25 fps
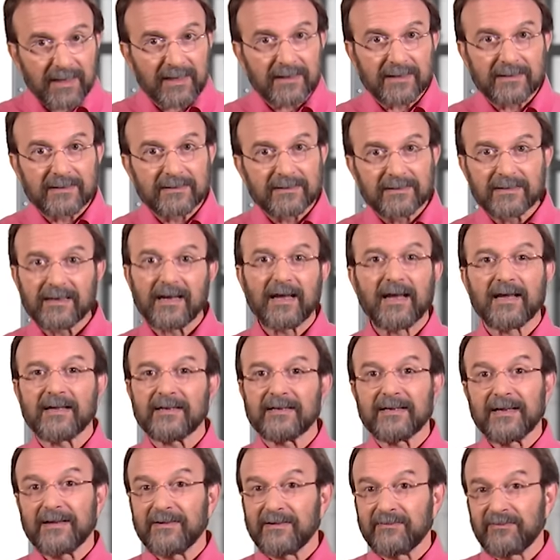it,
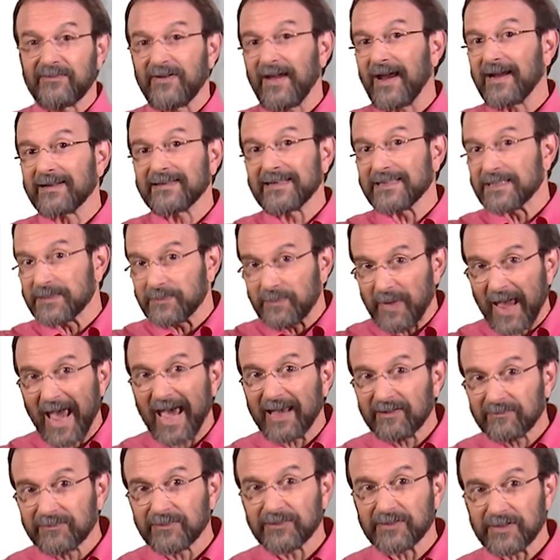and in fact, it's
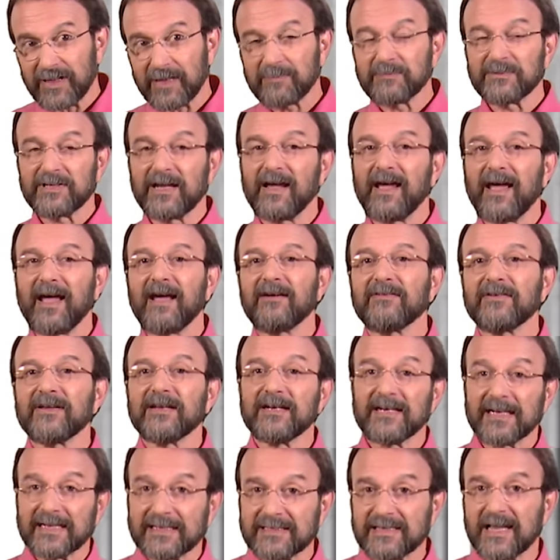bad for them to have it.
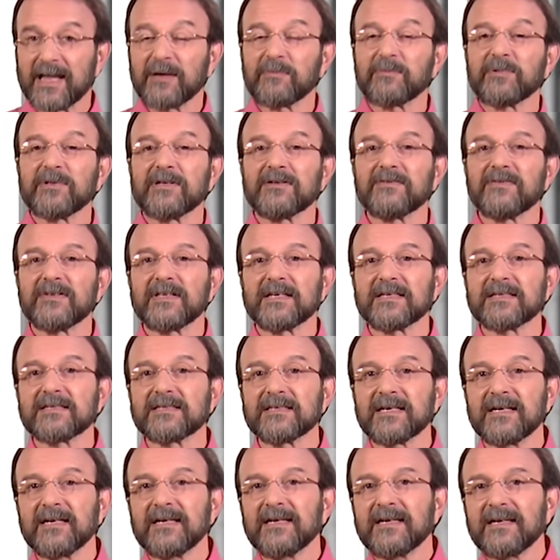An example of
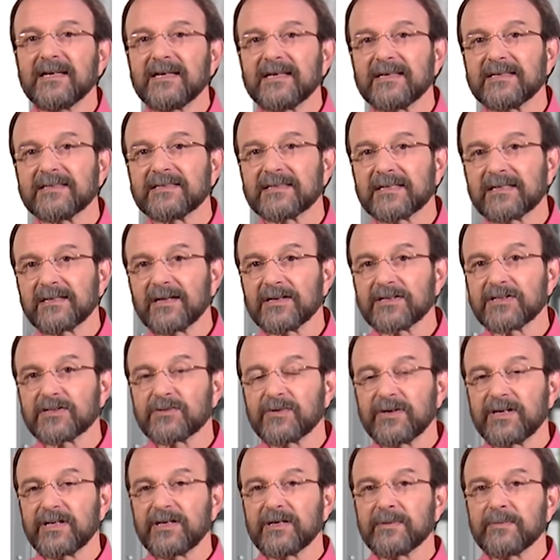this is
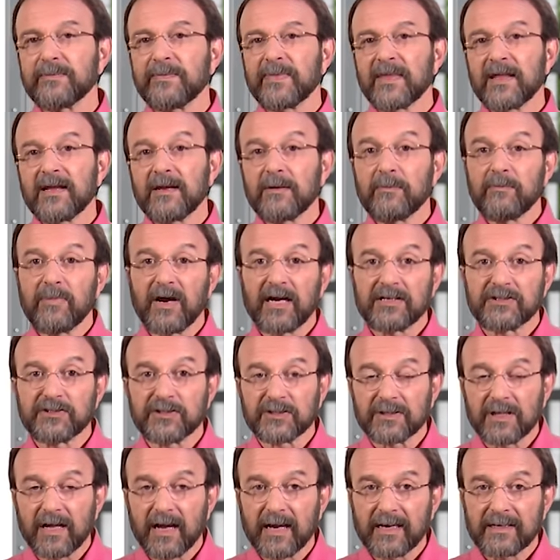Clostridium
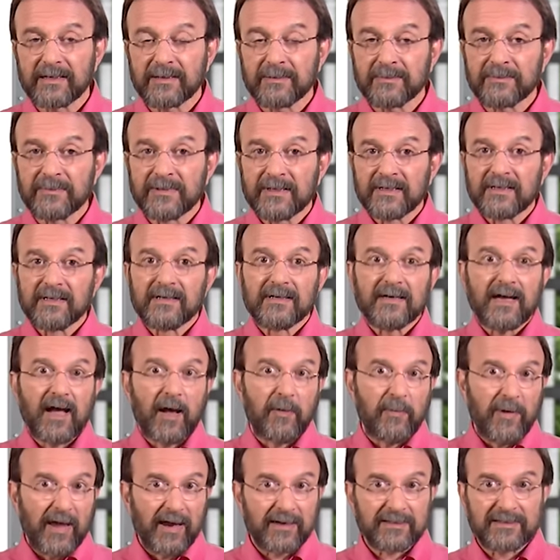botulinum,
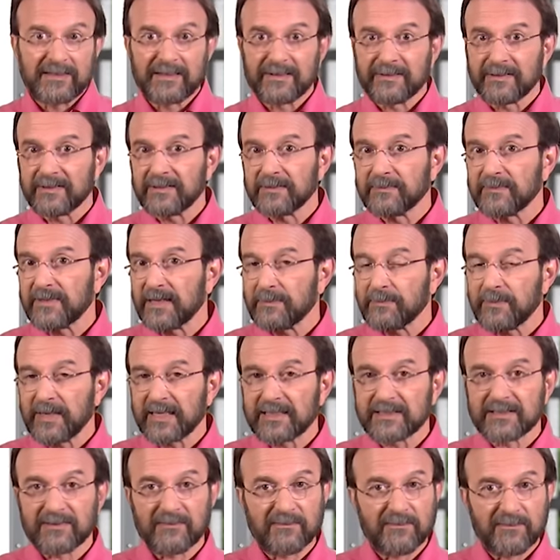a bacterium that
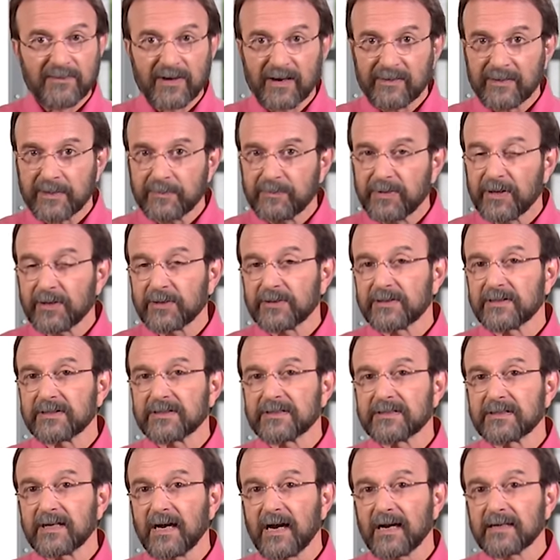makes a very
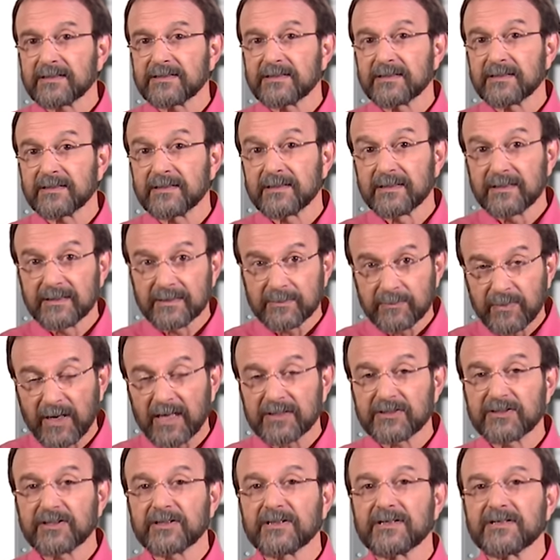potent toxin,
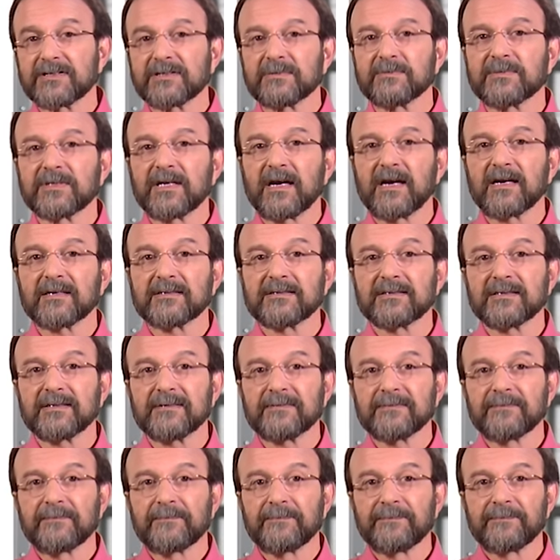botulism
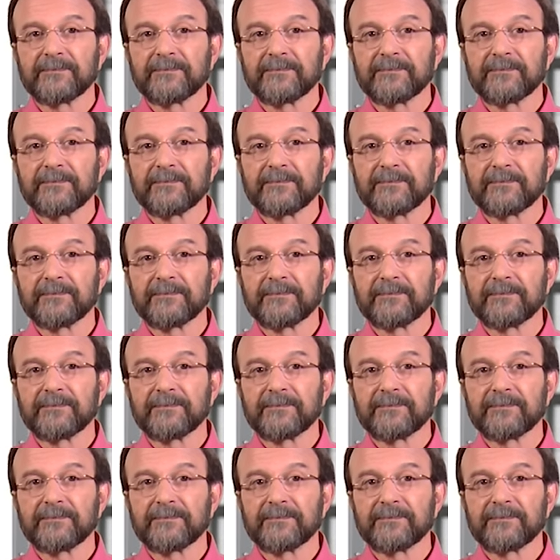toxin.